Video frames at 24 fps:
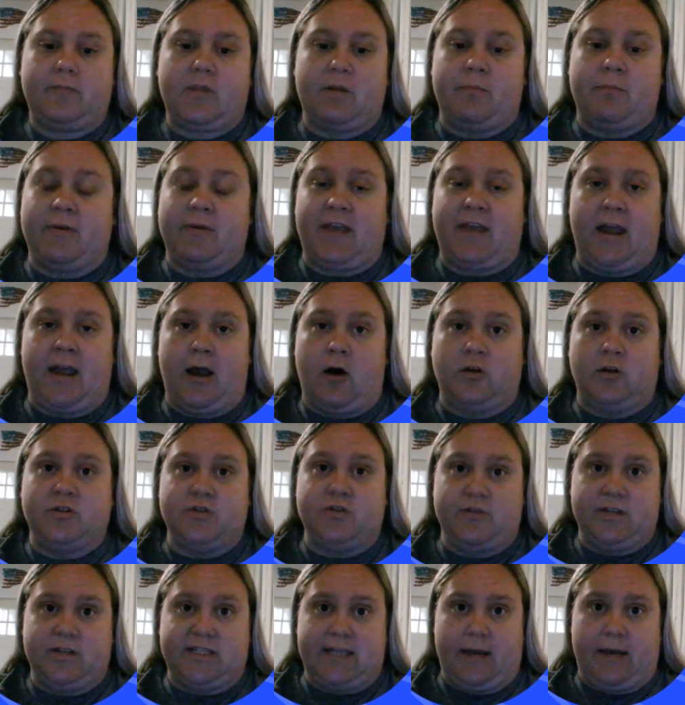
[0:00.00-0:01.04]
but they all do
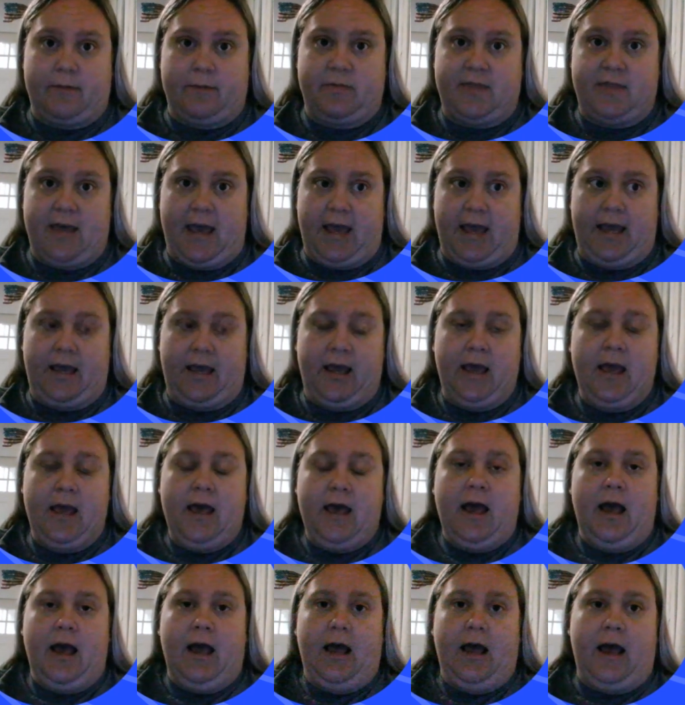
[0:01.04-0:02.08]
the same thing.
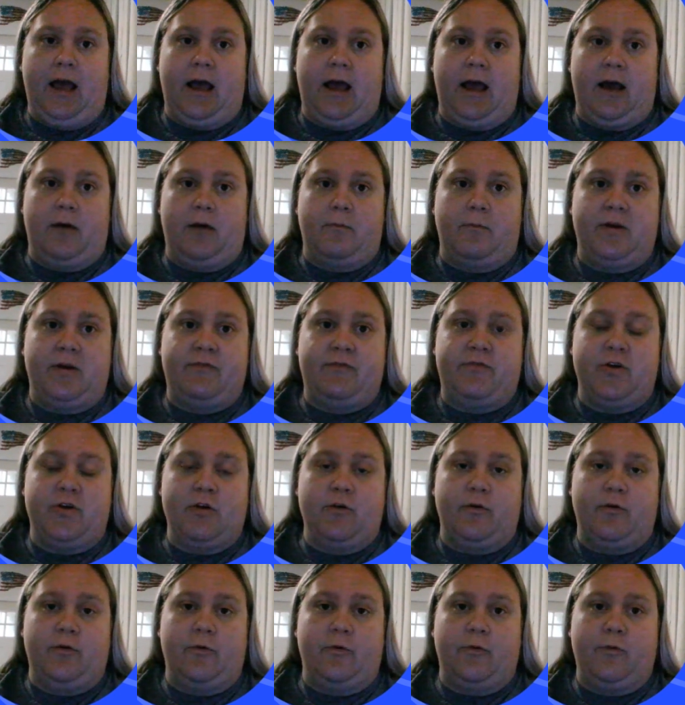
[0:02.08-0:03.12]
If
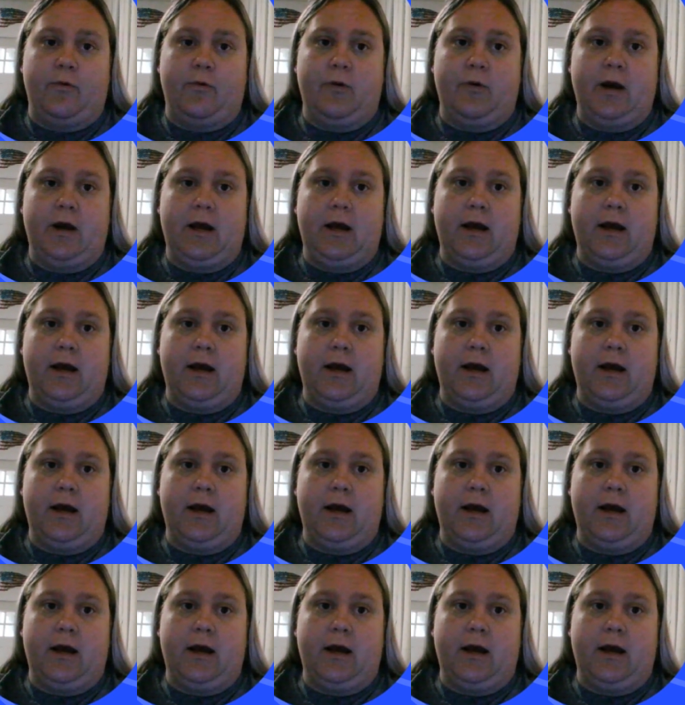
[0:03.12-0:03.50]
you